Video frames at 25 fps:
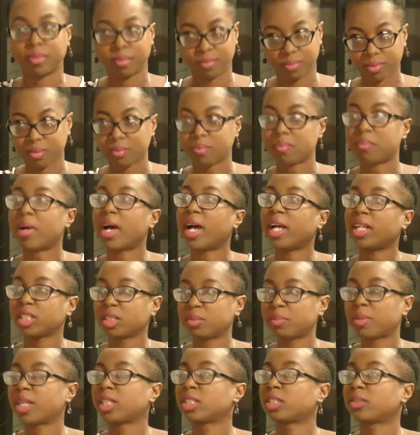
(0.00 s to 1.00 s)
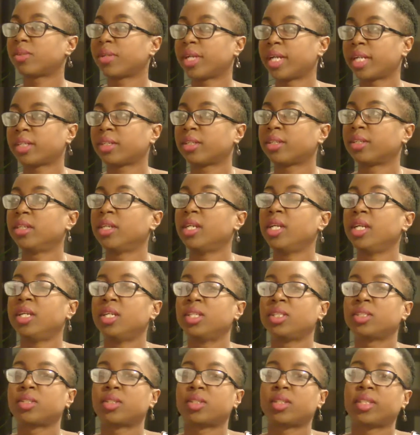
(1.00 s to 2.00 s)
much greater.
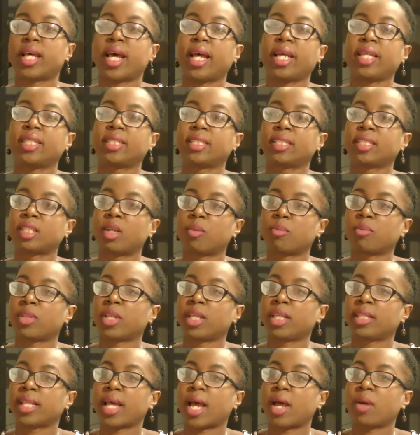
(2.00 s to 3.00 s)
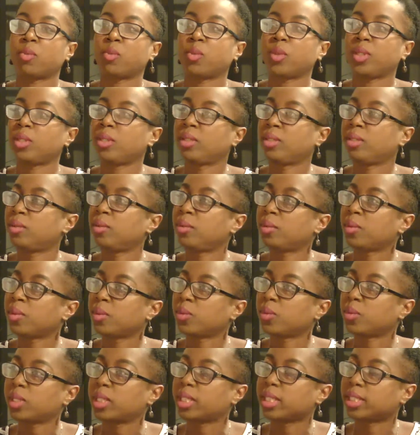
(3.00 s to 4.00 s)
So that is something that we
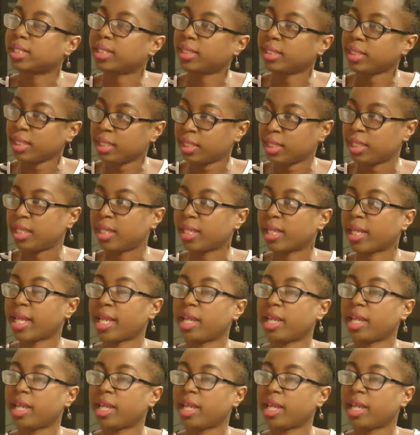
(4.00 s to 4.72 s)
could see.